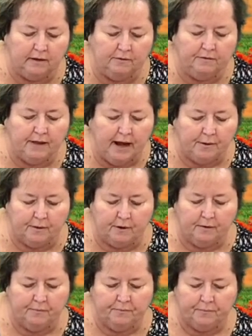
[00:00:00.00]
a flower.
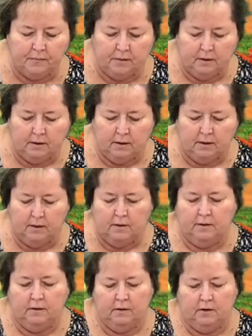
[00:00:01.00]

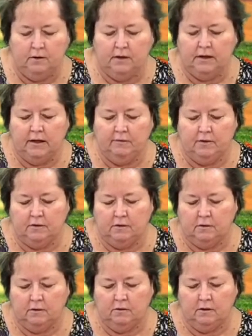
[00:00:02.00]
You can even
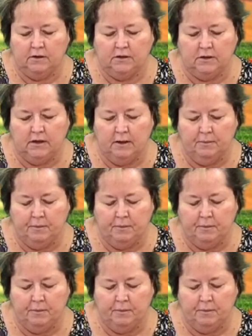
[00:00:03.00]
crunch it up